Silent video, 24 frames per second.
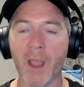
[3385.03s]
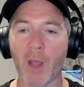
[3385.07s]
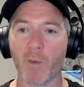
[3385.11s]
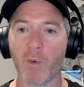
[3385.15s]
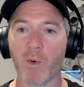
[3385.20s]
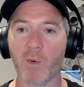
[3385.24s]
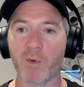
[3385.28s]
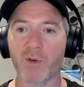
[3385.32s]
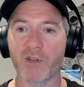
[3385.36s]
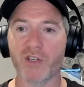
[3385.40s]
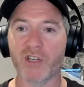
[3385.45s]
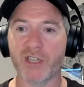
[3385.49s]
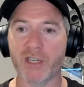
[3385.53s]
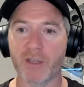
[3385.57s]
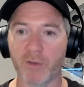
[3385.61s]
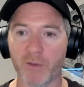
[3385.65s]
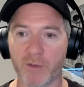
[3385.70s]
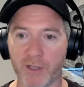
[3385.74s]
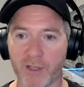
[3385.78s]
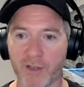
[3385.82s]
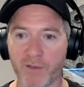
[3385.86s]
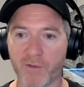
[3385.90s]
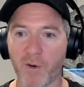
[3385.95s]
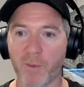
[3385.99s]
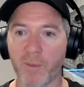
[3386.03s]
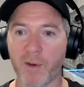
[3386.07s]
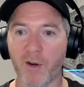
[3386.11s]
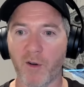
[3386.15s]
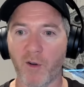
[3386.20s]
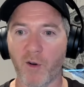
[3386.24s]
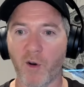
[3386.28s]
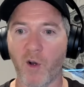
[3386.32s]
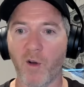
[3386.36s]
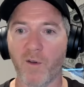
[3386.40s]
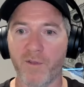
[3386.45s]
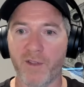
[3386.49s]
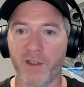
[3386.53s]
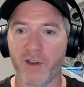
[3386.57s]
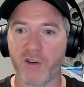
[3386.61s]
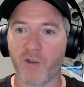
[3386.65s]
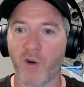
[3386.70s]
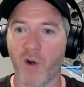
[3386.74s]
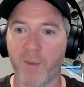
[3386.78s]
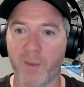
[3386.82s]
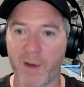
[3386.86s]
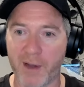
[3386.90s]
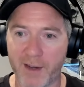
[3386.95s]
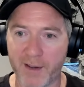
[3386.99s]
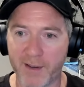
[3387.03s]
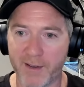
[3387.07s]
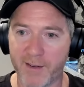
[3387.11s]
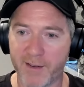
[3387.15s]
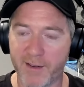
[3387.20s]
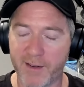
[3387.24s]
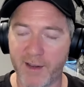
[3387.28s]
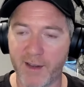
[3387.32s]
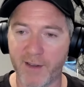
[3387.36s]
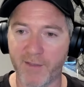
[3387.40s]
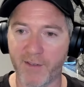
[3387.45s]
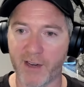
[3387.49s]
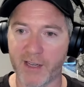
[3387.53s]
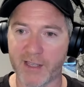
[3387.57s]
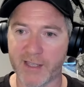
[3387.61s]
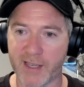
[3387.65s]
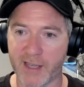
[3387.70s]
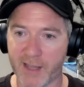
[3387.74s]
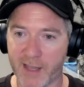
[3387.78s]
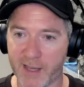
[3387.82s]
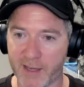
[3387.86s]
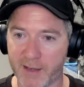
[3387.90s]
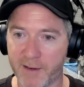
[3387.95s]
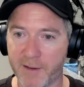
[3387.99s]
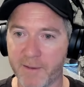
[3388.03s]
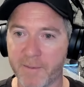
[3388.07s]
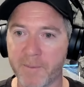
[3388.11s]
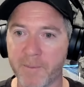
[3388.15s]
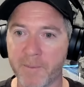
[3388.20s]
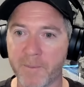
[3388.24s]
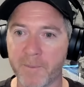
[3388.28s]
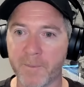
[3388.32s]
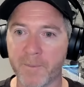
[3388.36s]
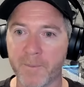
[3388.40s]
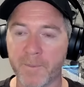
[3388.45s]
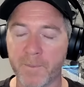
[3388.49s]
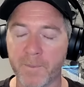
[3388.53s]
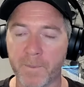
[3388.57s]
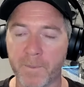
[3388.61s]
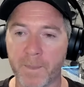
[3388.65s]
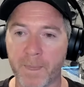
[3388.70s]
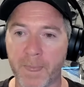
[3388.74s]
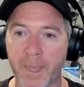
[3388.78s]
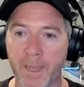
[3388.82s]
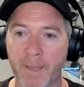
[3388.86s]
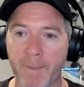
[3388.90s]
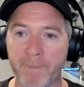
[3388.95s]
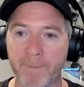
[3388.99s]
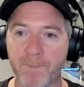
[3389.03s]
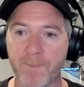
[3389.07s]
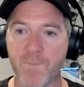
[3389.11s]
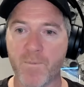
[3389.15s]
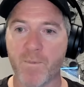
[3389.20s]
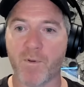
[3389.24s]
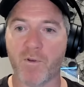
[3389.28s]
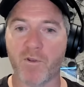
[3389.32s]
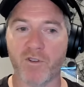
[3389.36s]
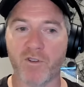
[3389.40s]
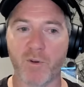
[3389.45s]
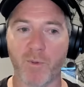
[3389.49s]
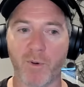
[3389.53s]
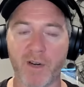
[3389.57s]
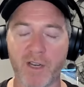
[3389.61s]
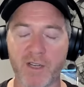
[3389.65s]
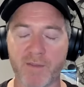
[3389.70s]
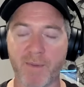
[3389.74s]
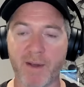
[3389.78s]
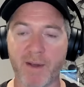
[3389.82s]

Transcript: we were shielded from a lot of the drama, if I could say that. Because you want to